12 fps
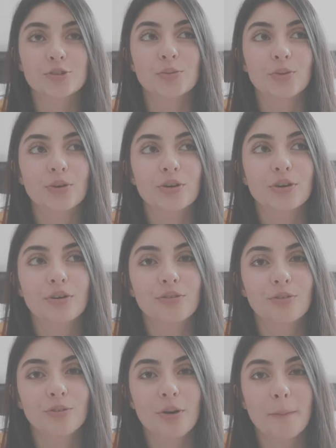to work
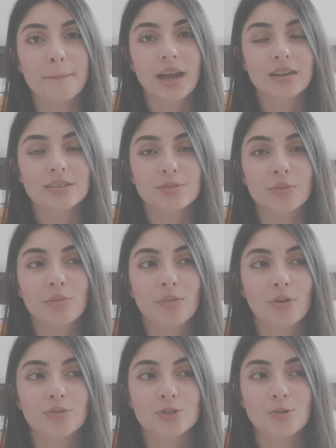for a maximum
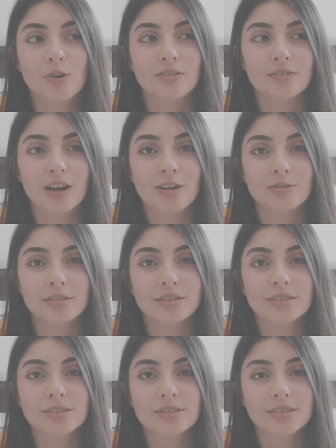of 12
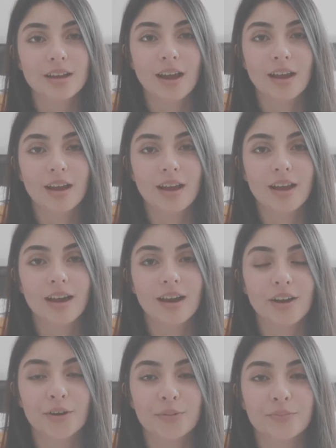hours.
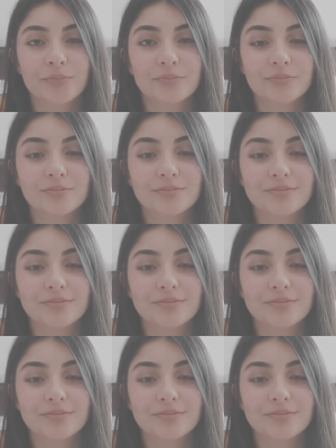Um,